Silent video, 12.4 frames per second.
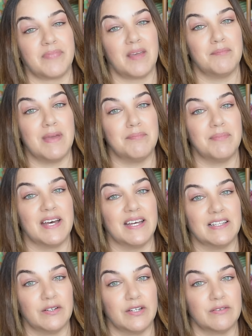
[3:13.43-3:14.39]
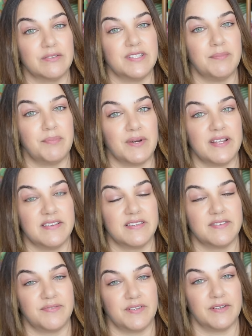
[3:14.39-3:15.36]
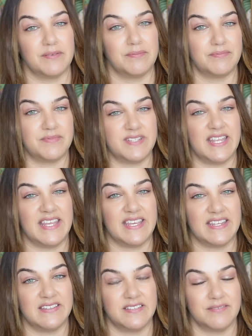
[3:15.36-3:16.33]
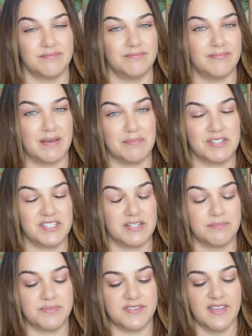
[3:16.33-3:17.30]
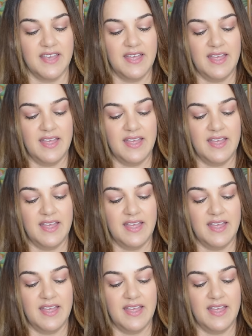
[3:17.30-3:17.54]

member loyalty points for tiered memberships.